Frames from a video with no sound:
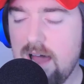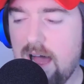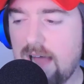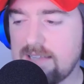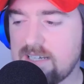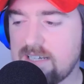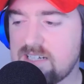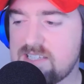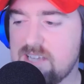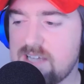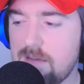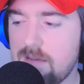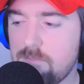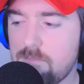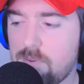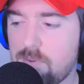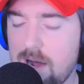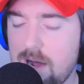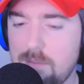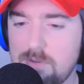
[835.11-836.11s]
I think something
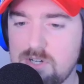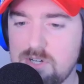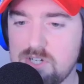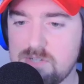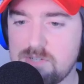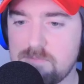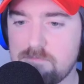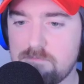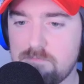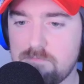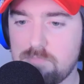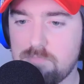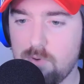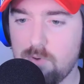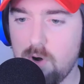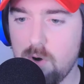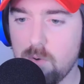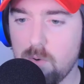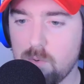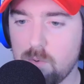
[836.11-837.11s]
probably just
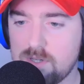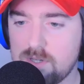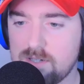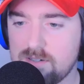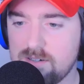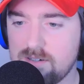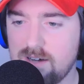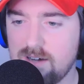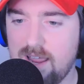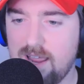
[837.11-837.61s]
broke